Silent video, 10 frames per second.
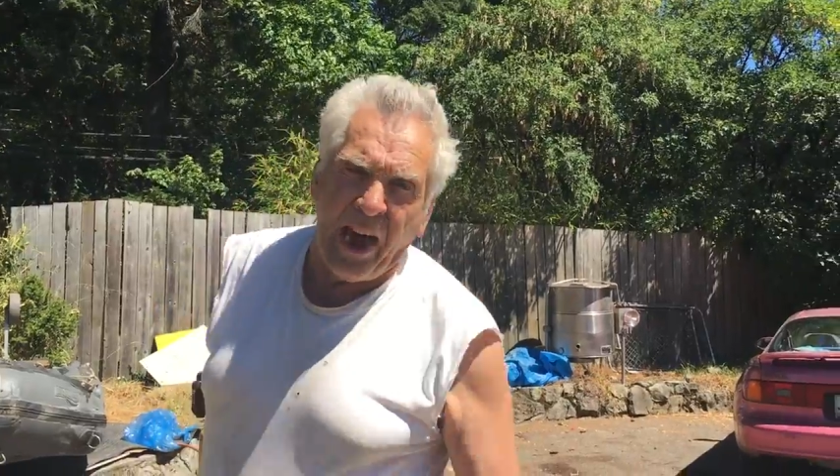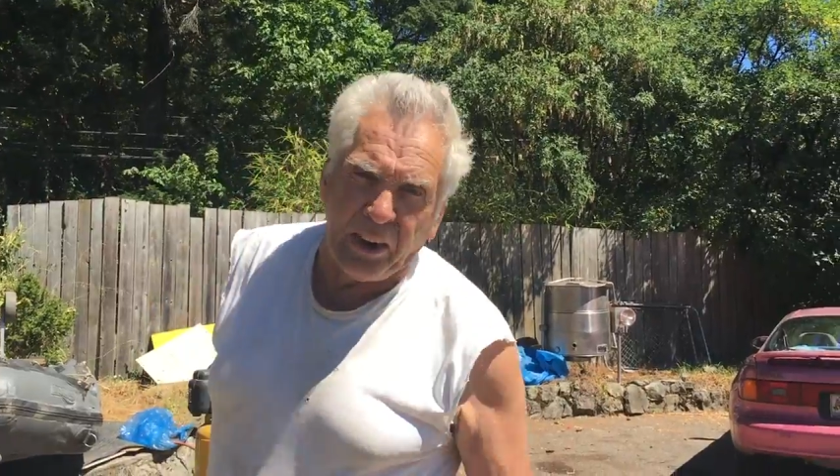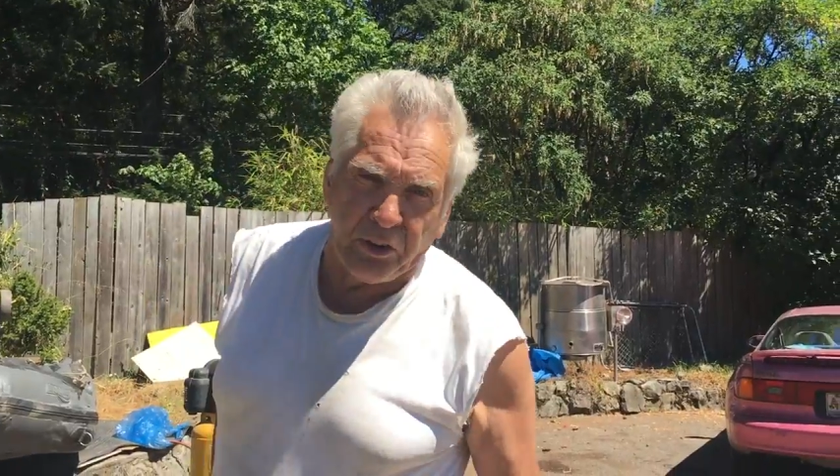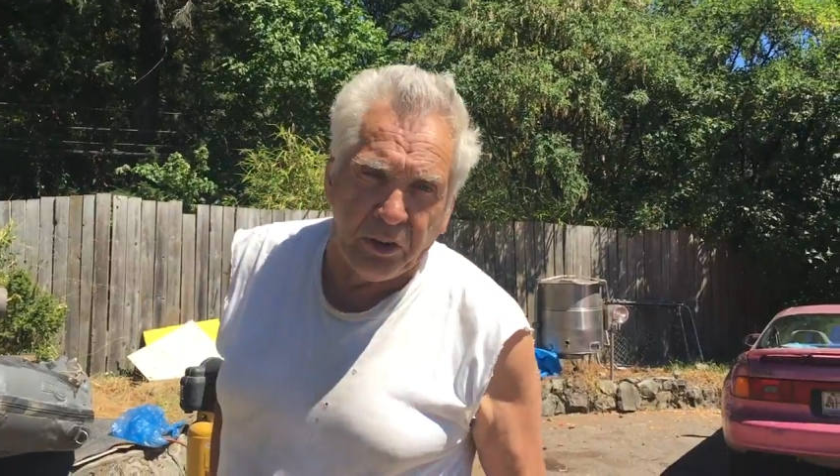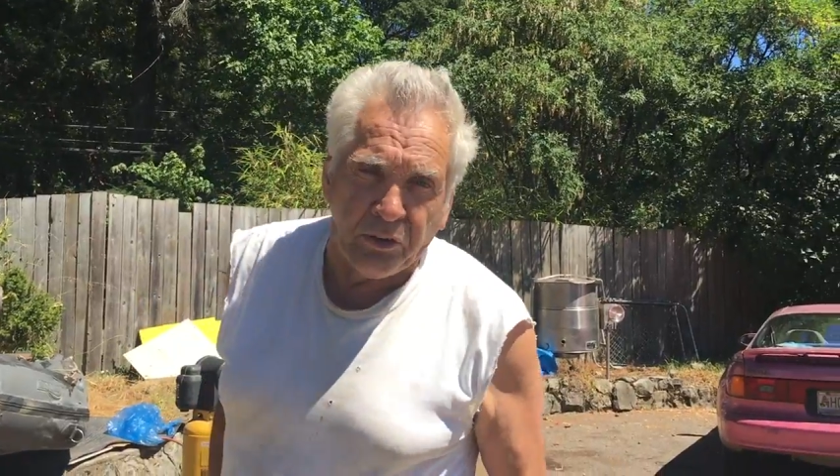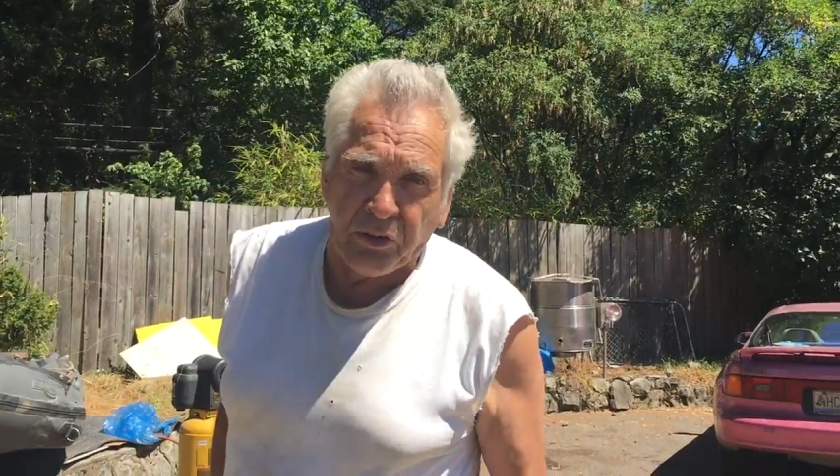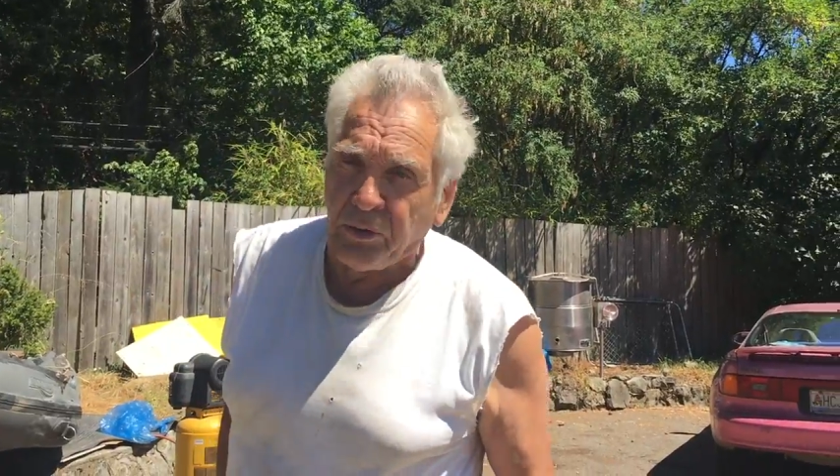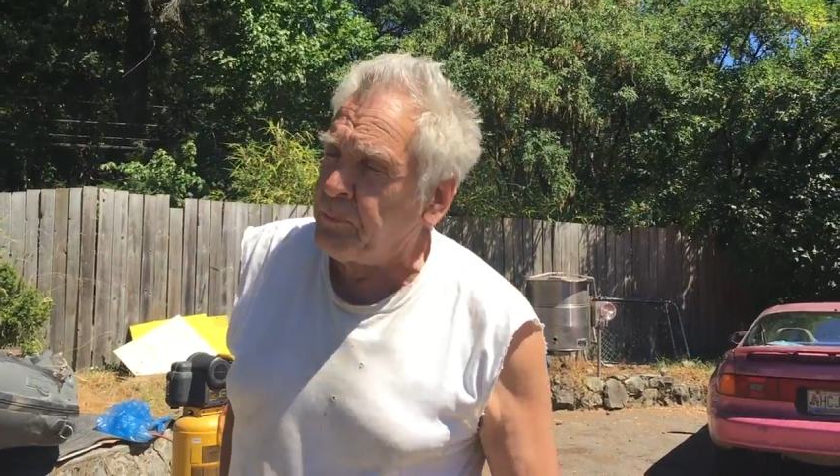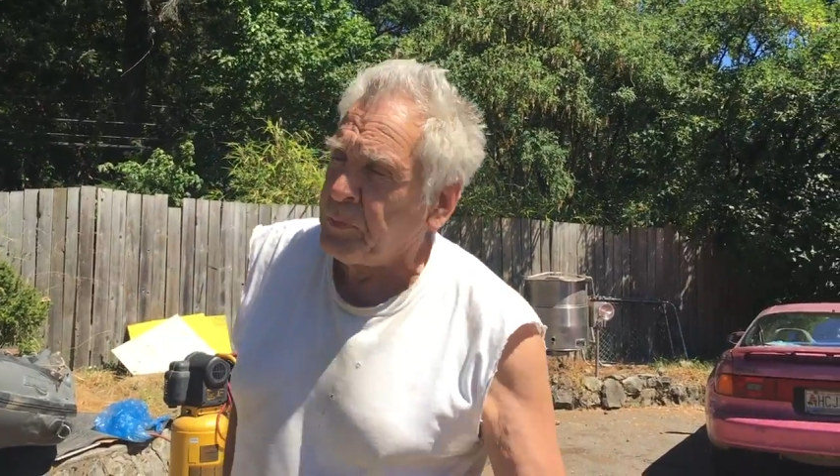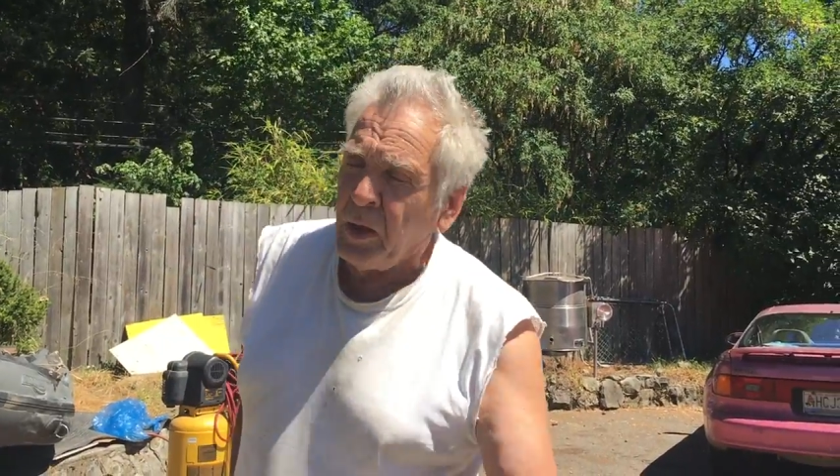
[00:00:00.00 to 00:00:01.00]

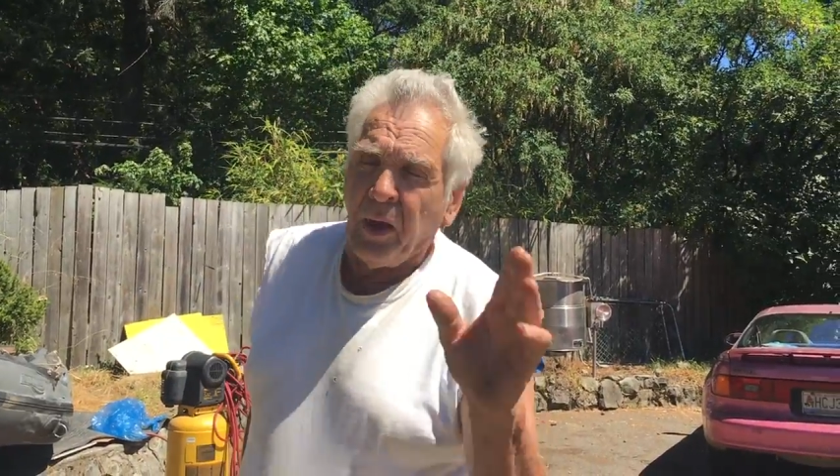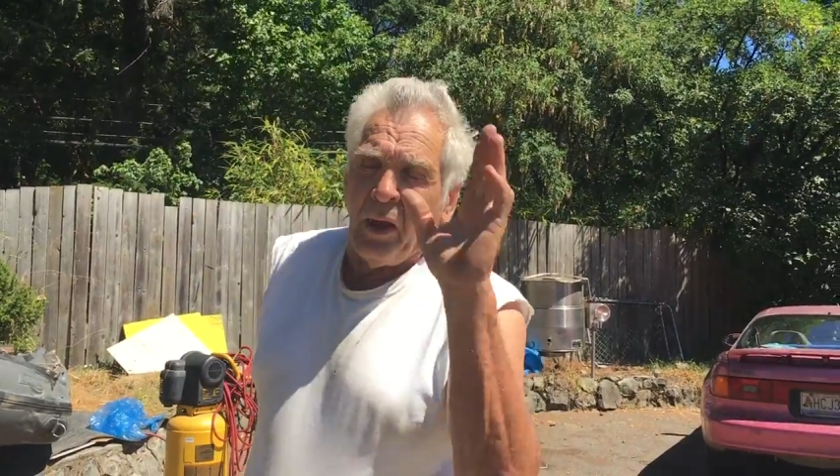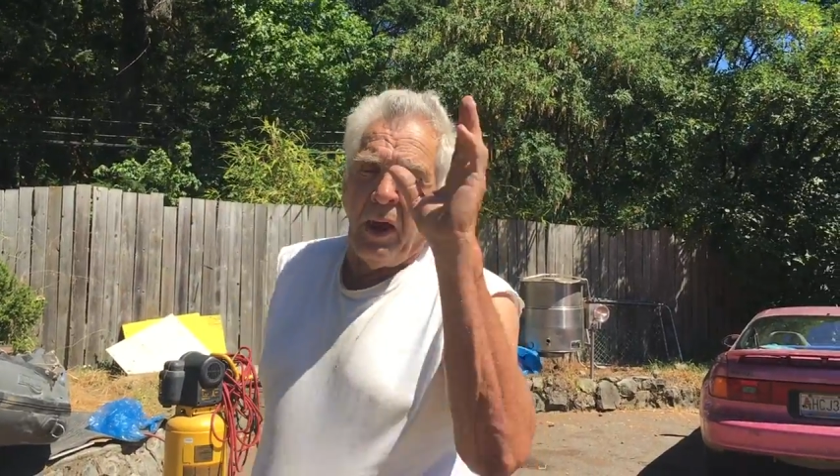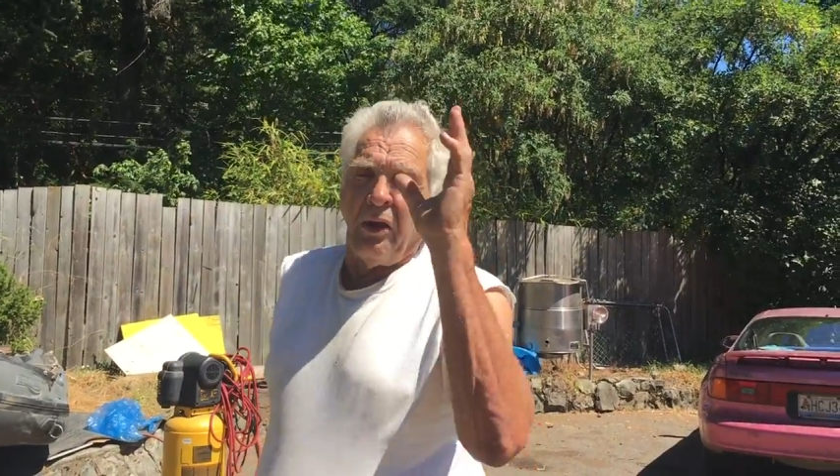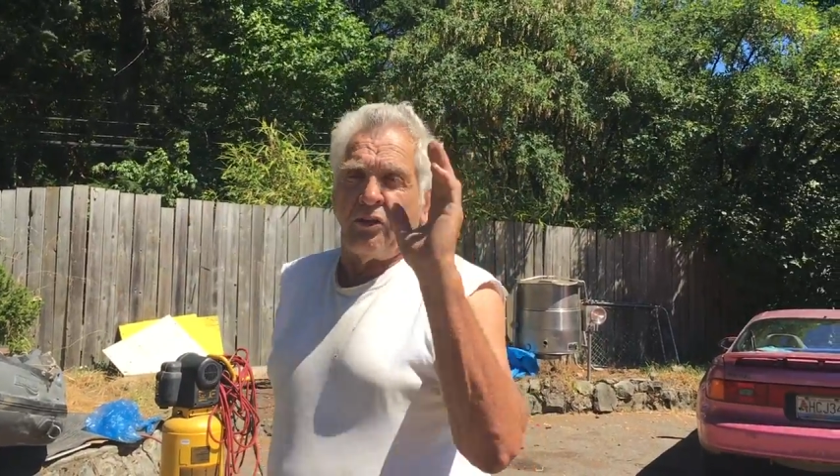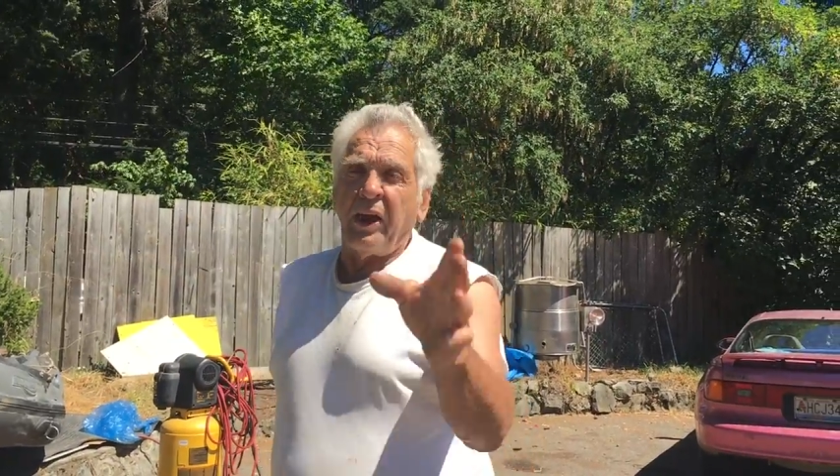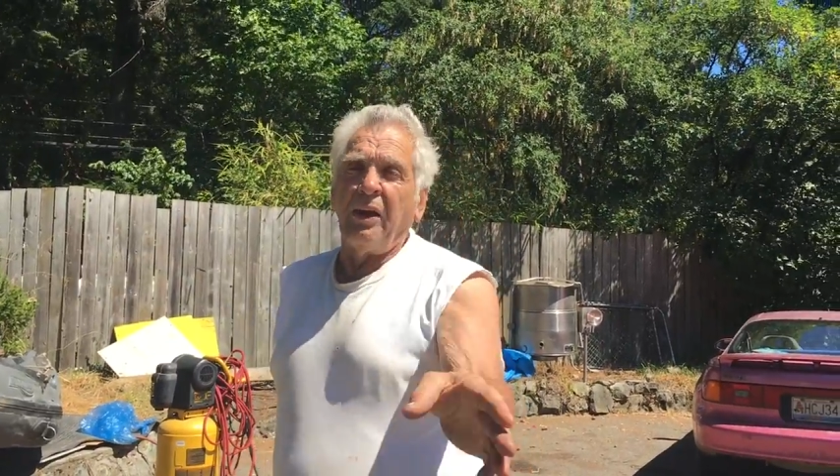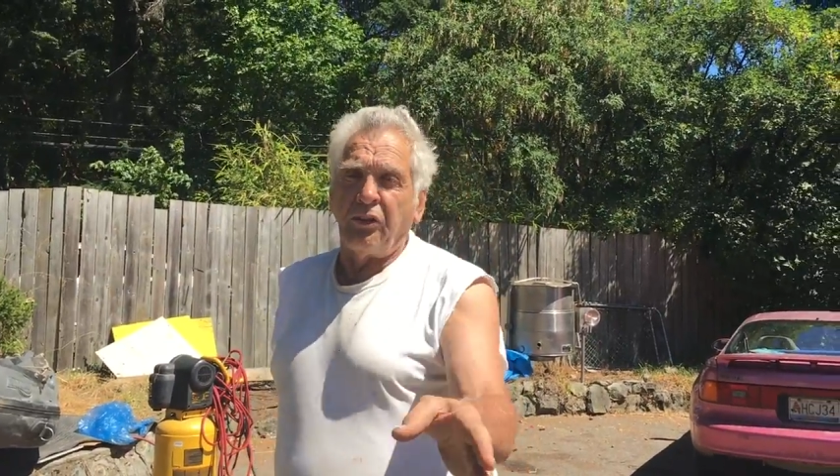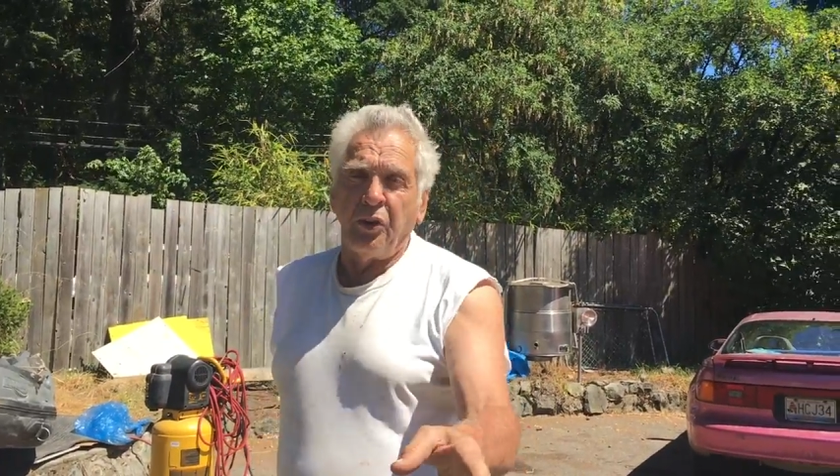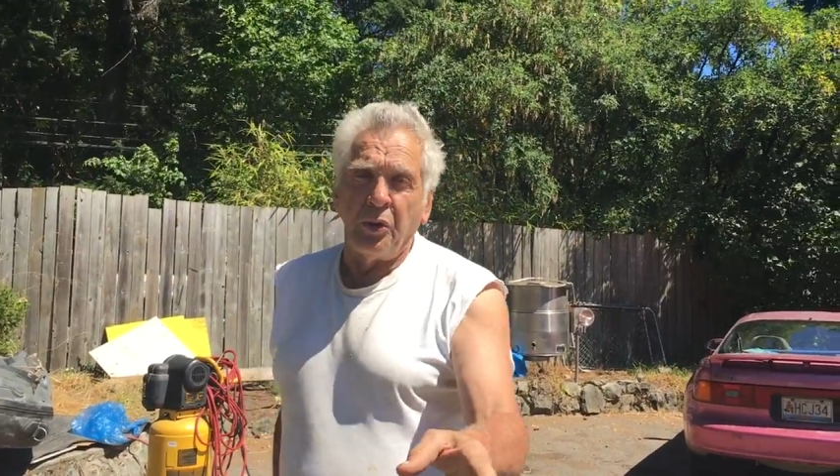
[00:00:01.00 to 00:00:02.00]
actions.
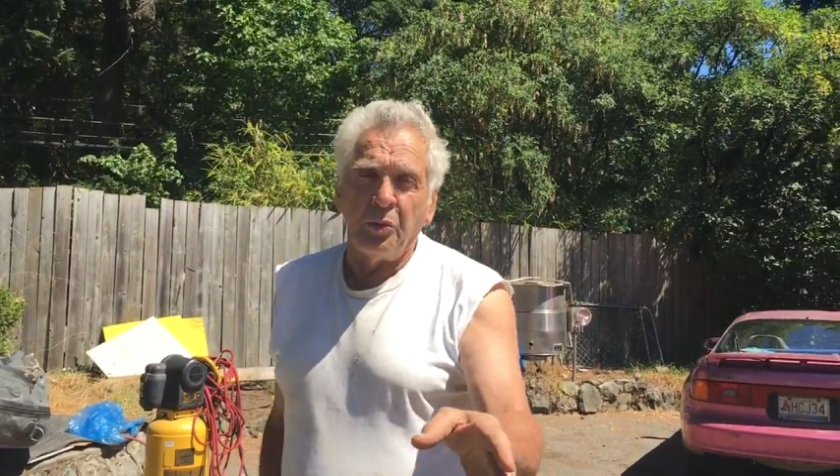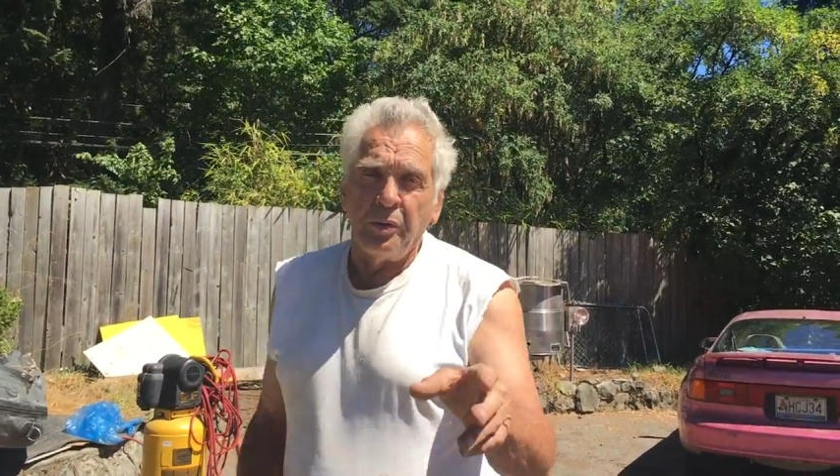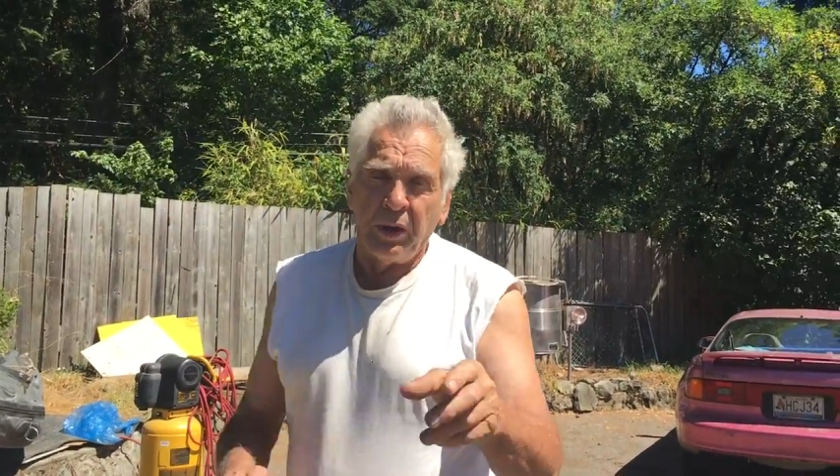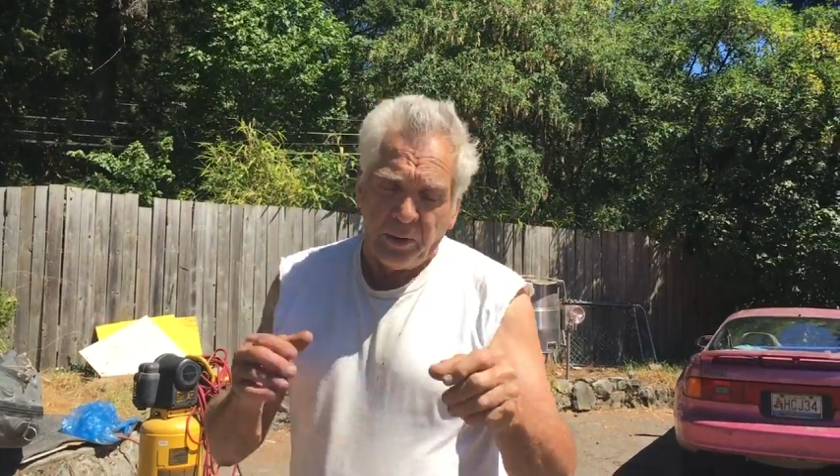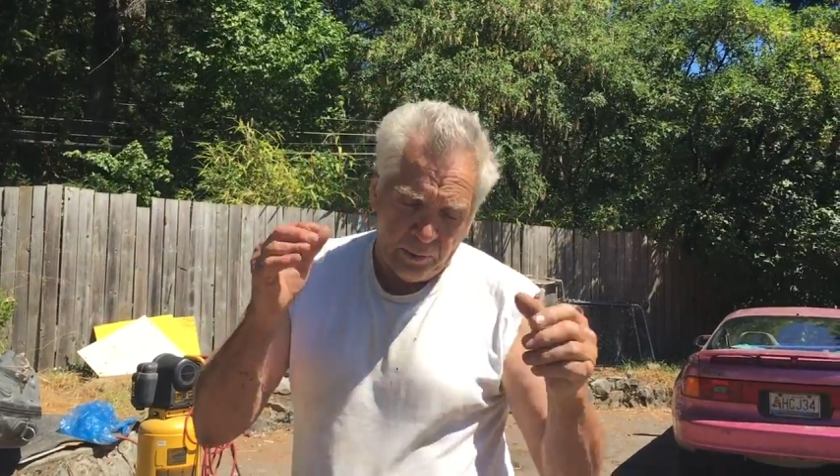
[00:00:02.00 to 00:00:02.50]
Stay tuned.